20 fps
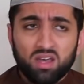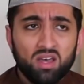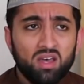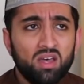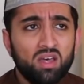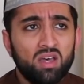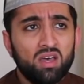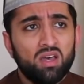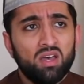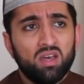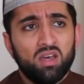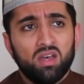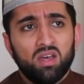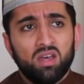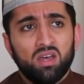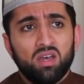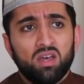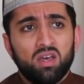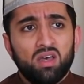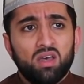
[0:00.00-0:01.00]

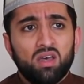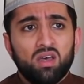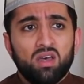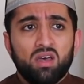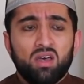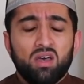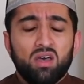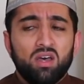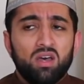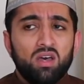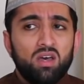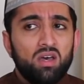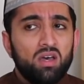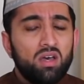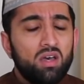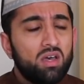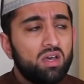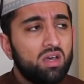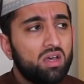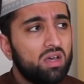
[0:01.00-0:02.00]

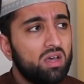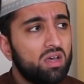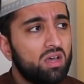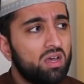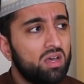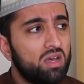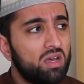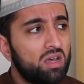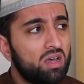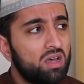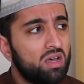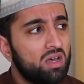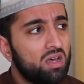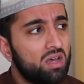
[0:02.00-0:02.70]
[no speech]